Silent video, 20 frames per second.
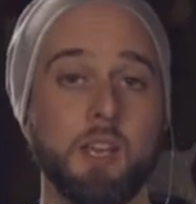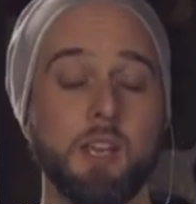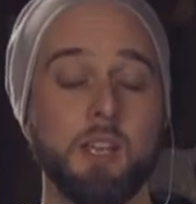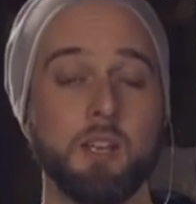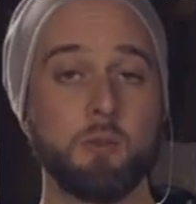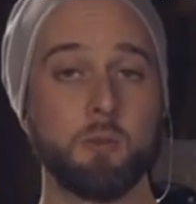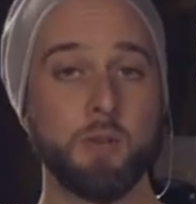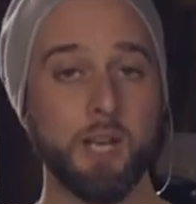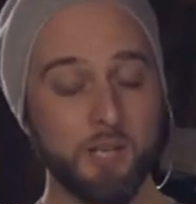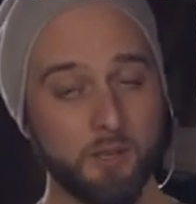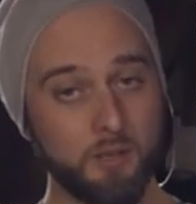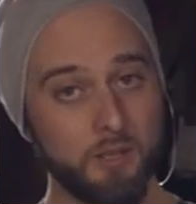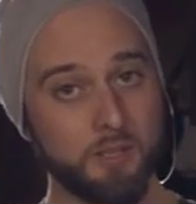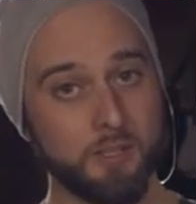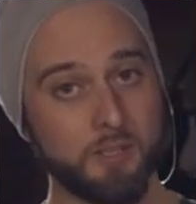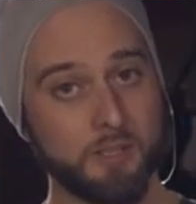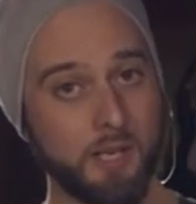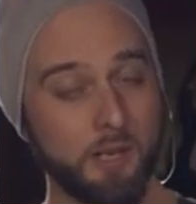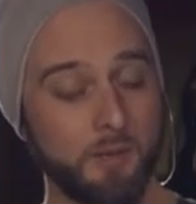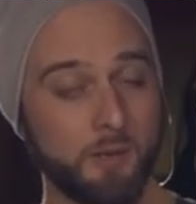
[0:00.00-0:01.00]
In a
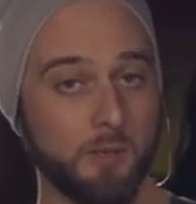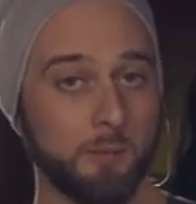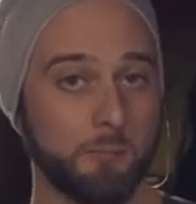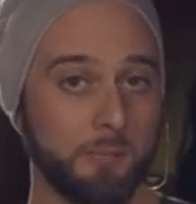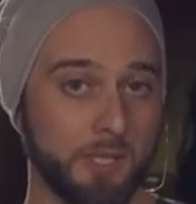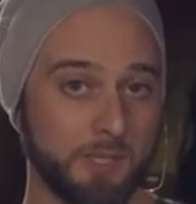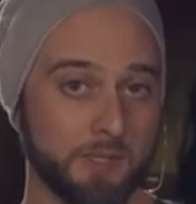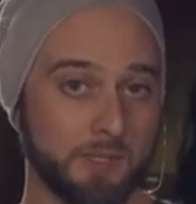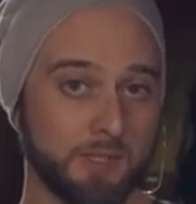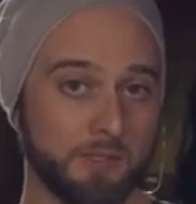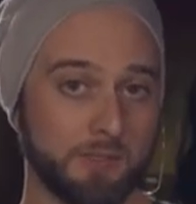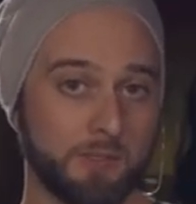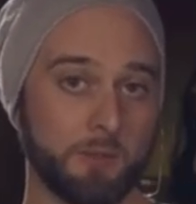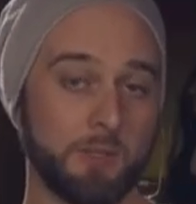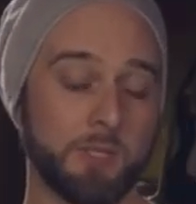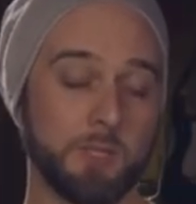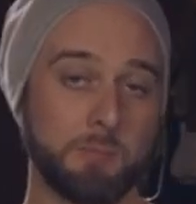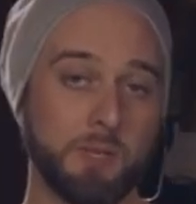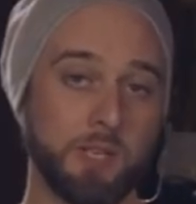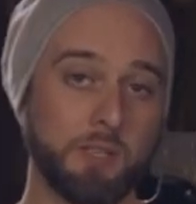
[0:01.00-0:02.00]
regular stereo mix,
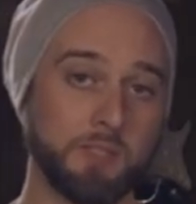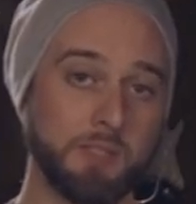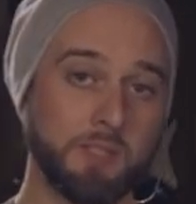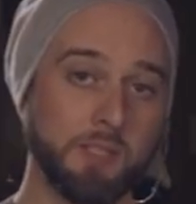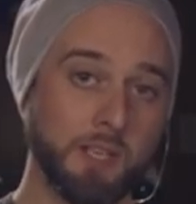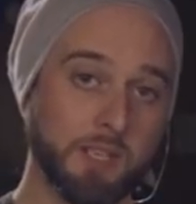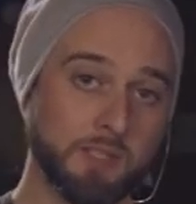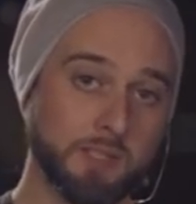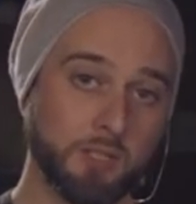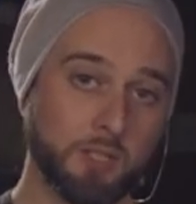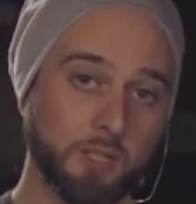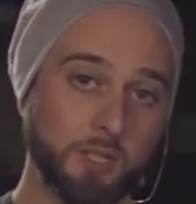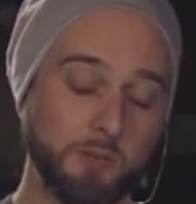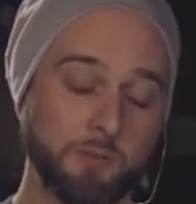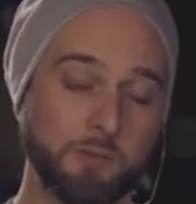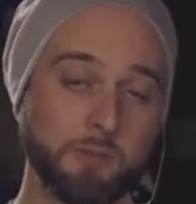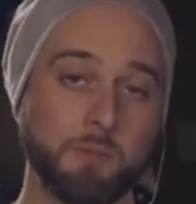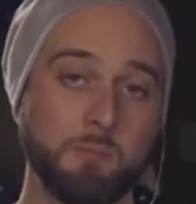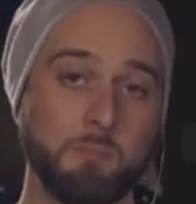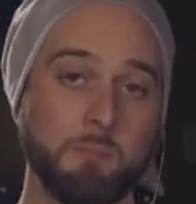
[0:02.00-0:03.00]
transparency gets
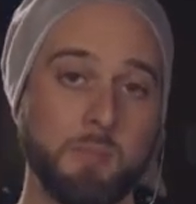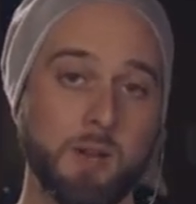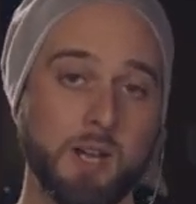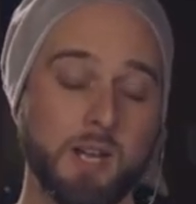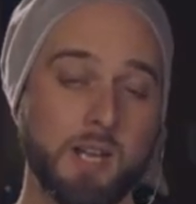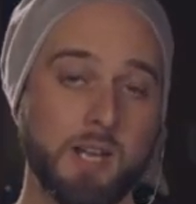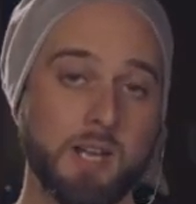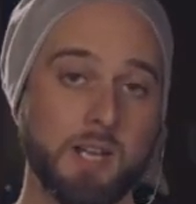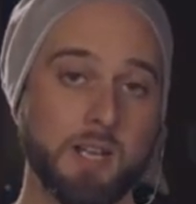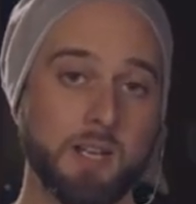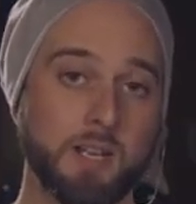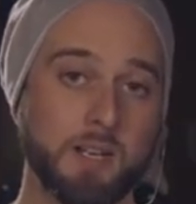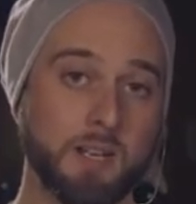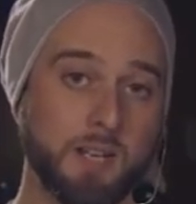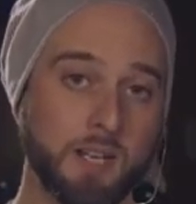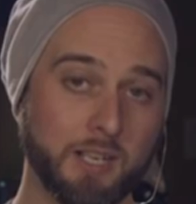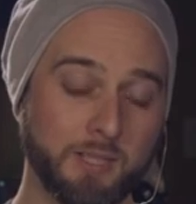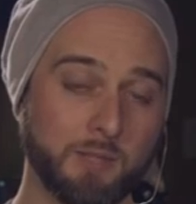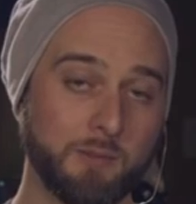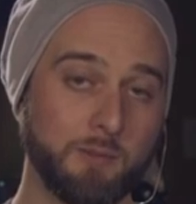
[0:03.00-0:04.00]
achieved by
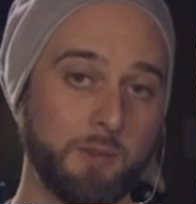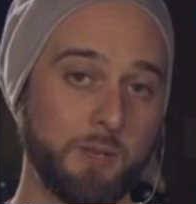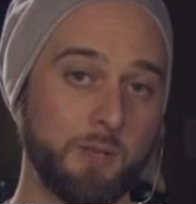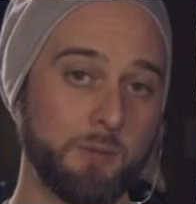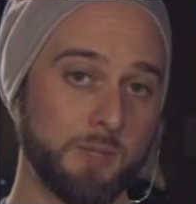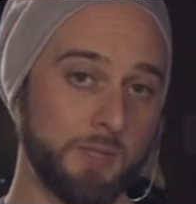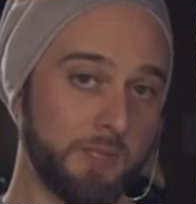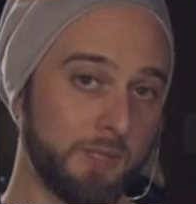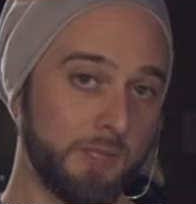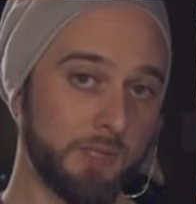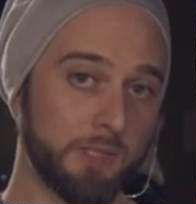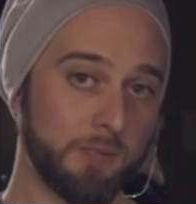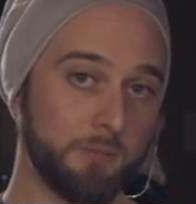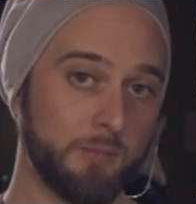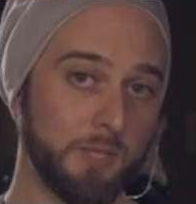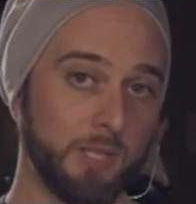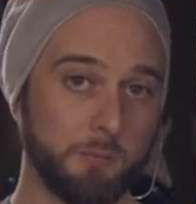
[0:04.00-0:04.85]
cutting frequencies.